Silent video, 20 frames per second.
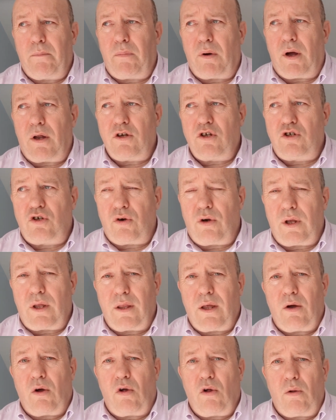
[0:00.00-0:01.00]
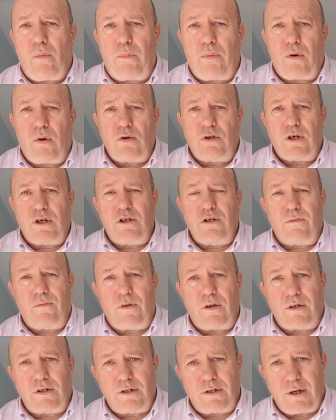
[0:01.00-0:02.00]
But during that whole process
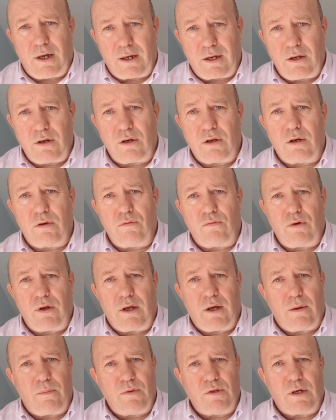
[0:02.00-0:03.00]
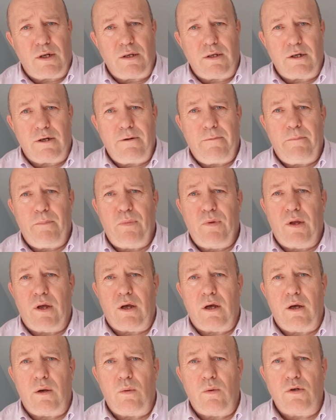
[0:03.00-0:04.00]
of the second rehab centre,
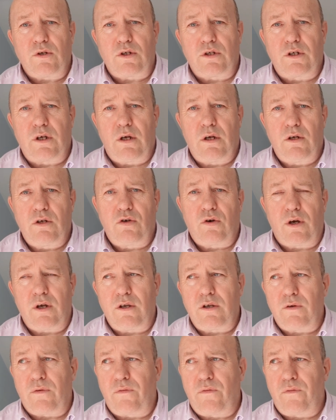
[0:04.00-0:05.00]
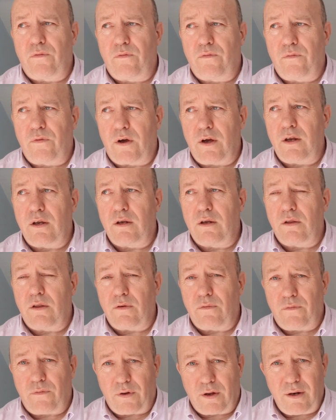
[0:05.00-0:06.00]
I was trying to find
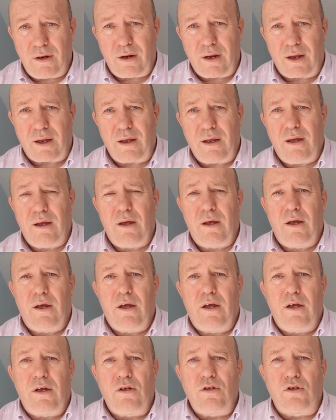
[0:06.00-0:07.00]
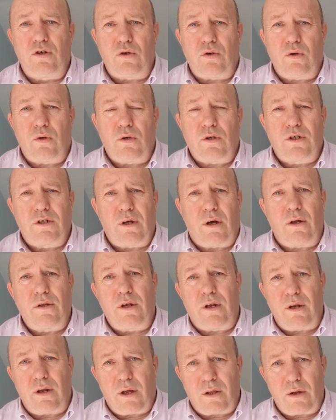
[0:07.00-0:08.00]
the funding to
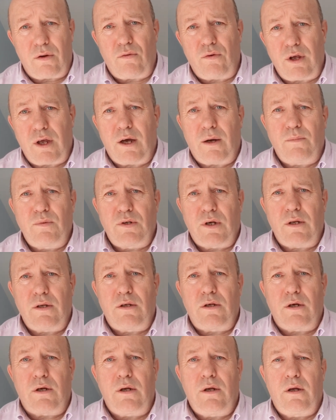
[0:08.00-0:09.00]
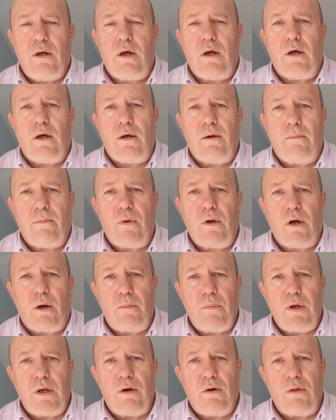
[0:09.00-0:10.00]
start another rehab centre
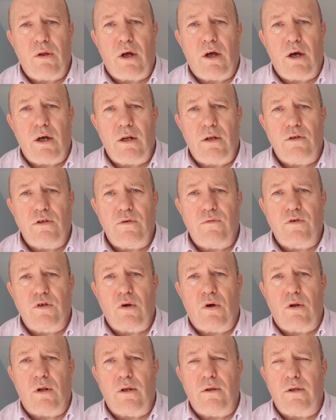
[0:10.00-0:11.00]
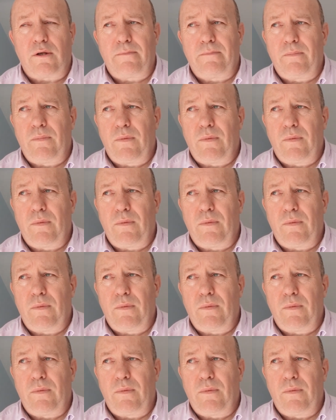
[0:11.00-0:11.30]
up here in the Highlands of Scotland.